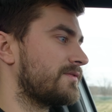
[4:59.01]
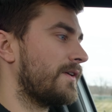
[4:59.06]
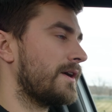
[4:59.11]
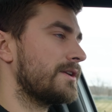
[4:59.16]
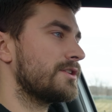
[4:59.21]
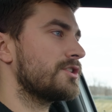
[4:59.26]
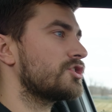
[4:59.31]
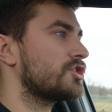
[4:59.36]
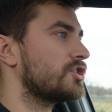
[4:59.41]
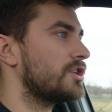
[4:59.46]

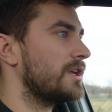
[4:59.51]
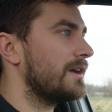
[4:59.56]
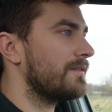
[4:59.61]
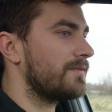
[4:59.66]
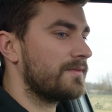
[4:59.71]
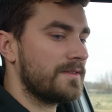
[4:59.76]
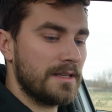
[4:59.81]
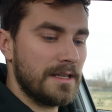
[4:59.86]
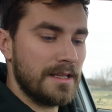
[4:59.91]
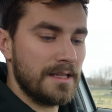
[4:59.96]
fun to
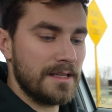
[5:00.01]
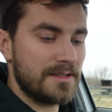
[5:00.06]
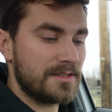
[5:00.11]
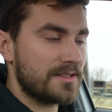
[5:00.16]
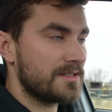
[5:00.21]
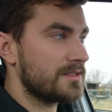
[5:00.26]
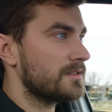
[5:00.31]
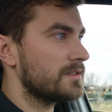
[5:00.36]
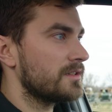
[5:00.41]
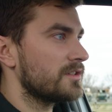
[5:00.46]
shift. It's
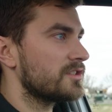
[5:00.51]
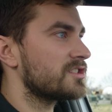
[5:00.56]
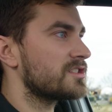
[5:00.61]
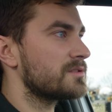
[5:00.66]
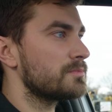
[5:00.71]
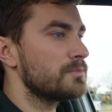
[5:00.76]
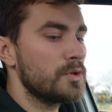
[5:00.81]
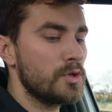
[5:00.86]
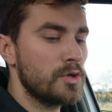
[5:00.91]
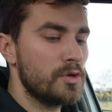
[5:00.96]

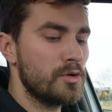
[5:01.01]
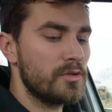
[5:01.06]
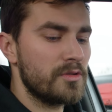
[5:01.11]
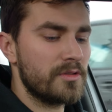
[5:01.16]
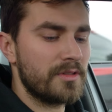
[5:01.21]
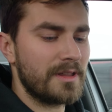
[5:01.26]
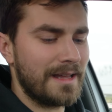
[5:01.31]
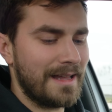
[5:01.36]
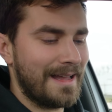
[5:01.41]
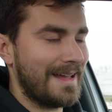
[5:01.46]
smooth.